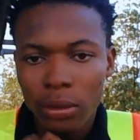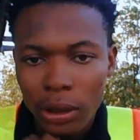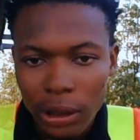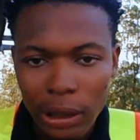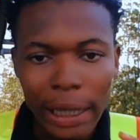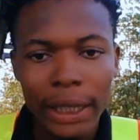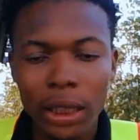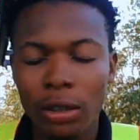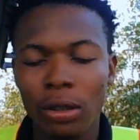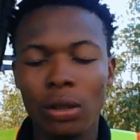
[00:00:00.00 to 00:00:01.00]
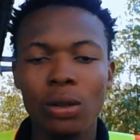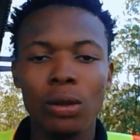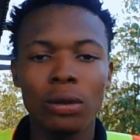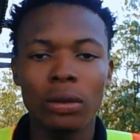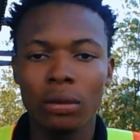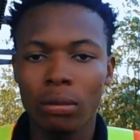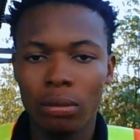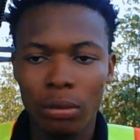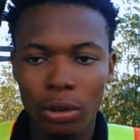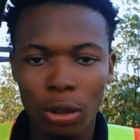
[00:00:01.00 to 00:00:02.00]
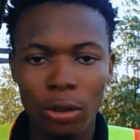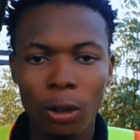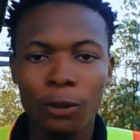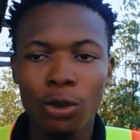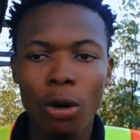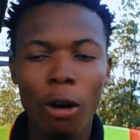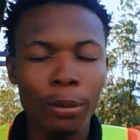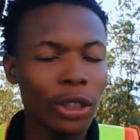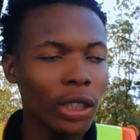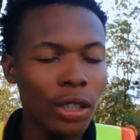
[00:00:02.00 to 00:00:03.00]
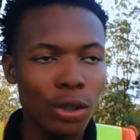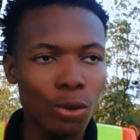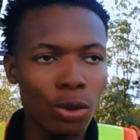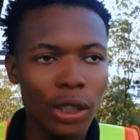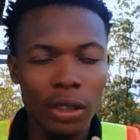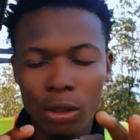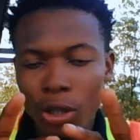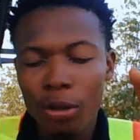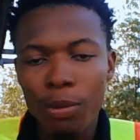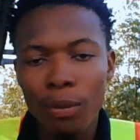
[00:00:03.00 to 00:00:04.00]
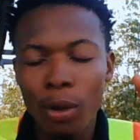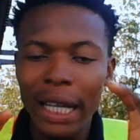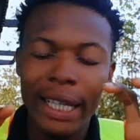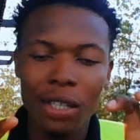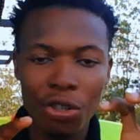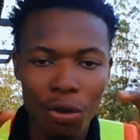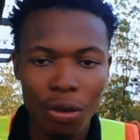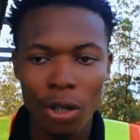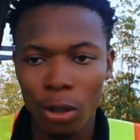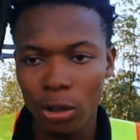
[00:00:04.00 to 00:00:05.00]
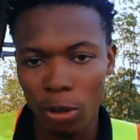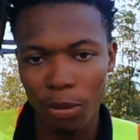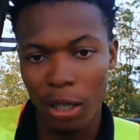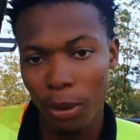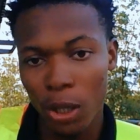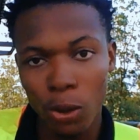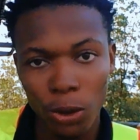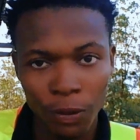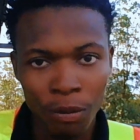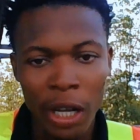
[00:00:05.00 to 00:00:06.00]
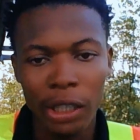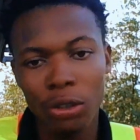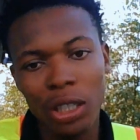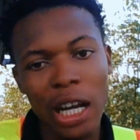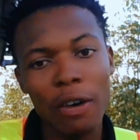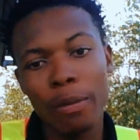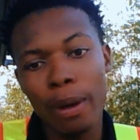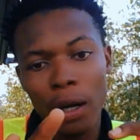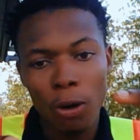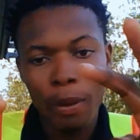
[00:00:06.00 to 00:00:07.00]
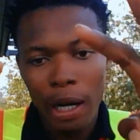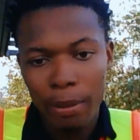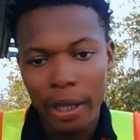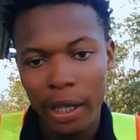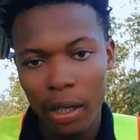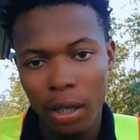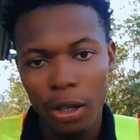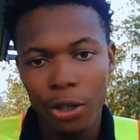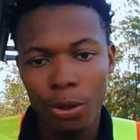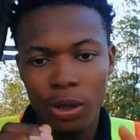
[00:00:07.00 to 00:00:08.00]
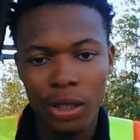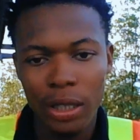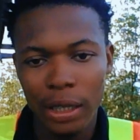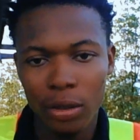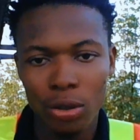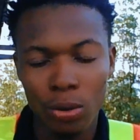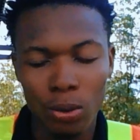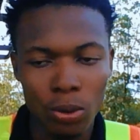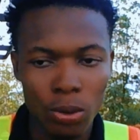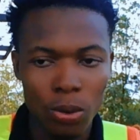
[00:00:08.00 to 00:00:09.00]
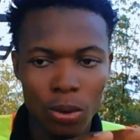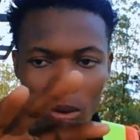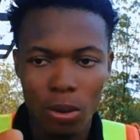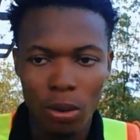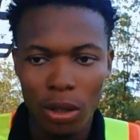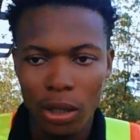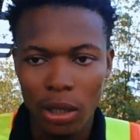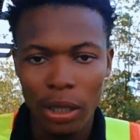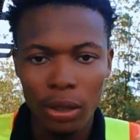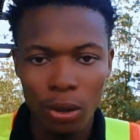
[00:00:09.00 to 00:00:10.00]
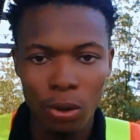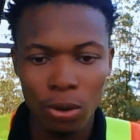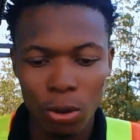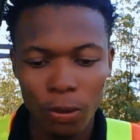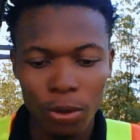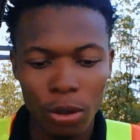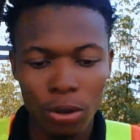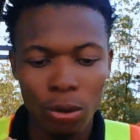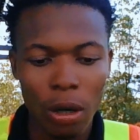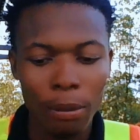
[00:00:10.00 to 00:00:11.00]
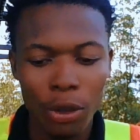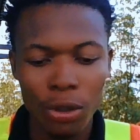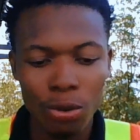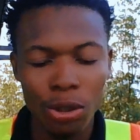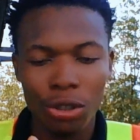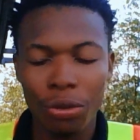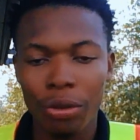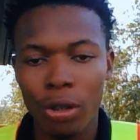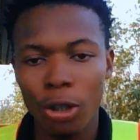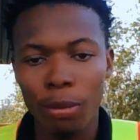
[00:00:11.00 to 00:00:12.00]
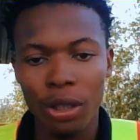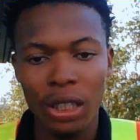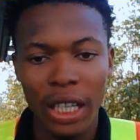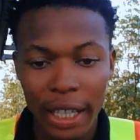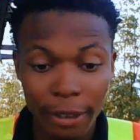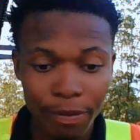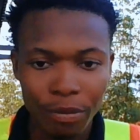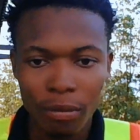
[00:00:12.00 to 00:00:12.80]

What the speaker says: slide into the whole talk stuff. So I'll be taking you, it's going to be more like a screen record something, because I don't really have a backup camera, you understand, to get the whole stuff done. So I'm going to do a screen record, but then